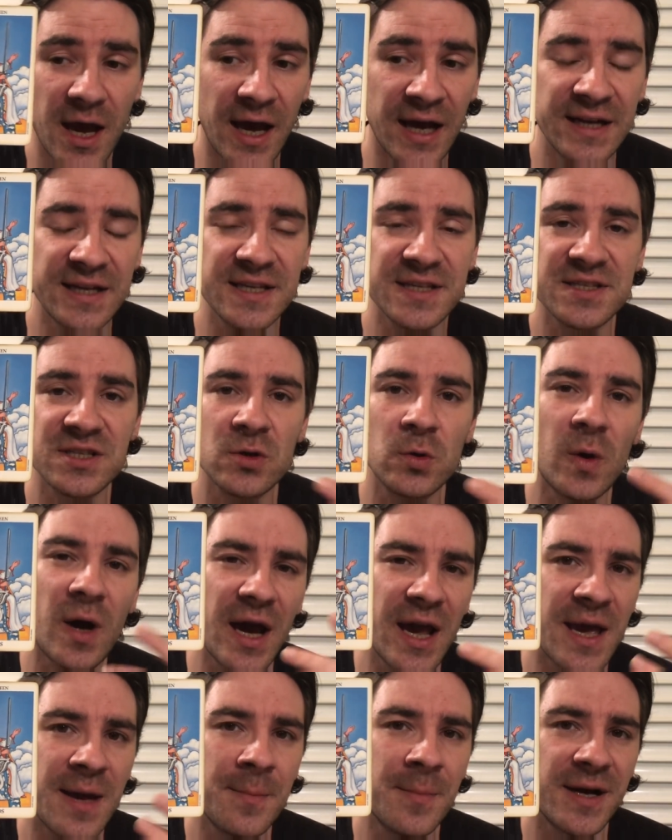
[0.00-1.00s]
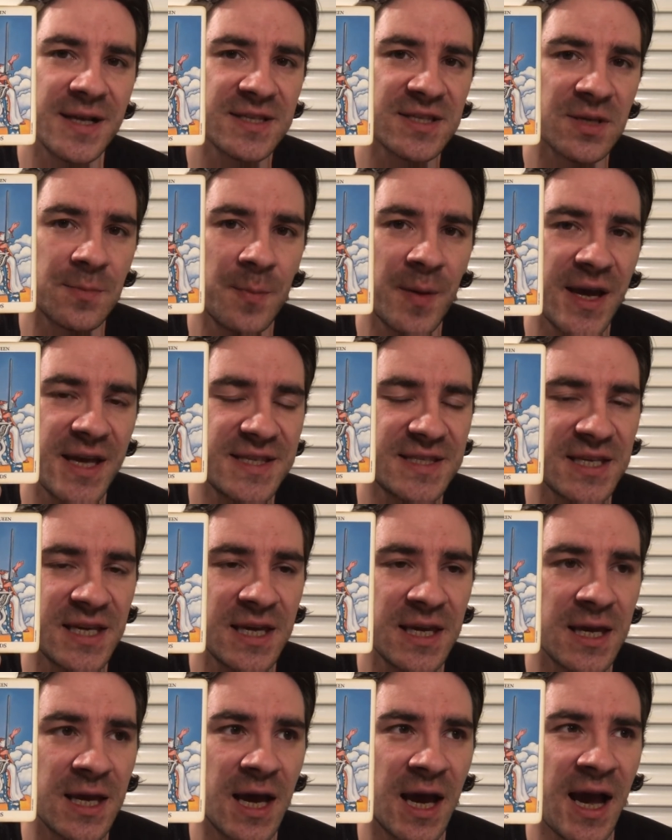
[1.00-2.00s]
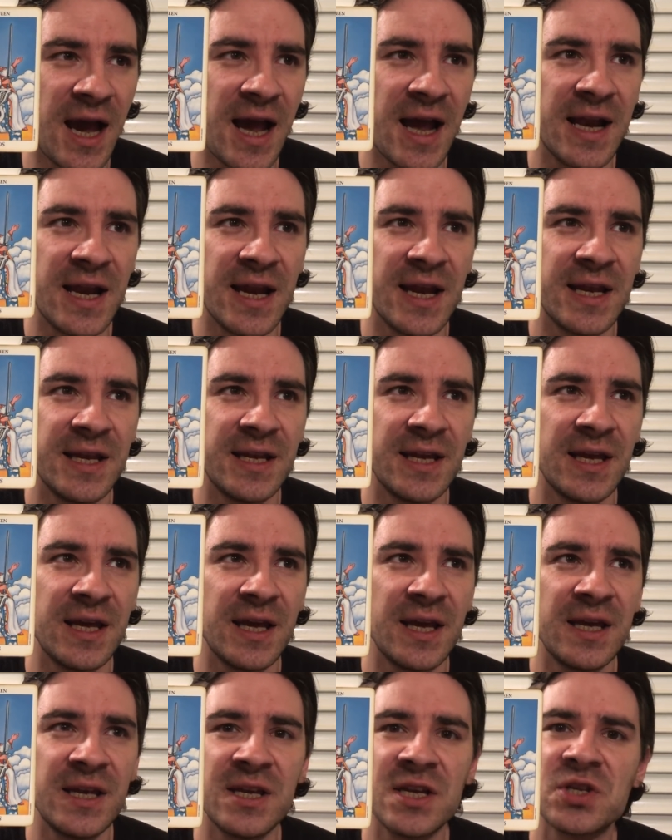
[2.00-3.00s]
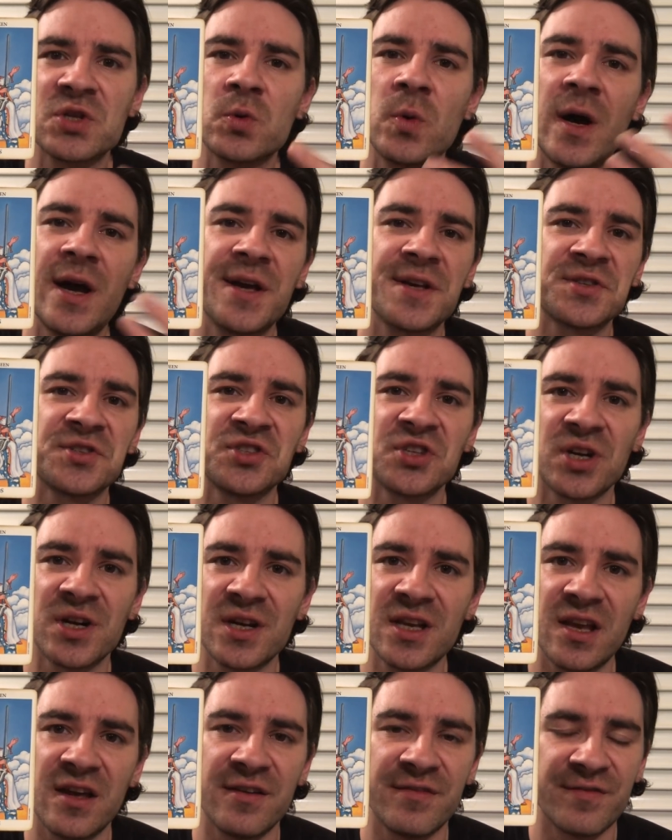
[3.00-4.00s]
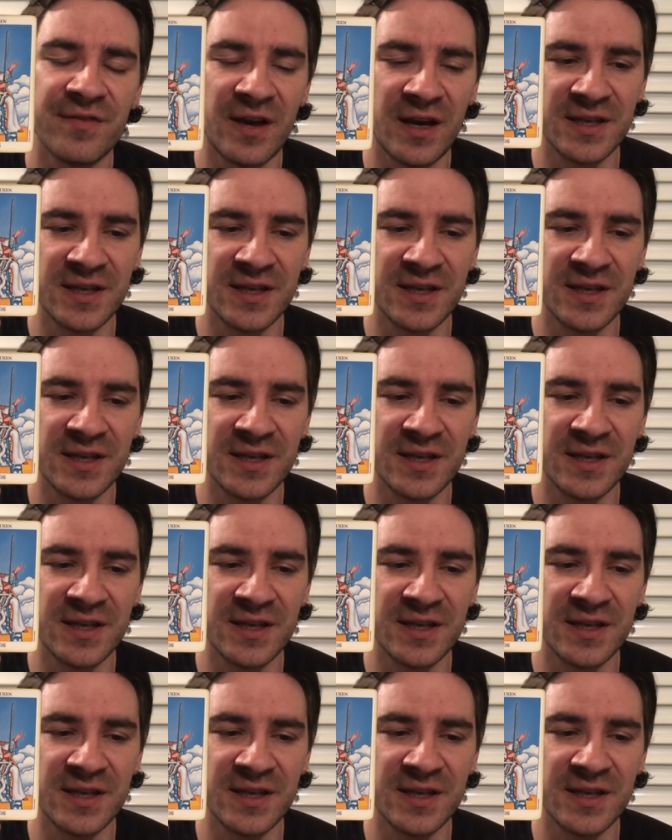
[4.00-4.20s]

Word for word: it is quite emancipating, and it is quite assertive.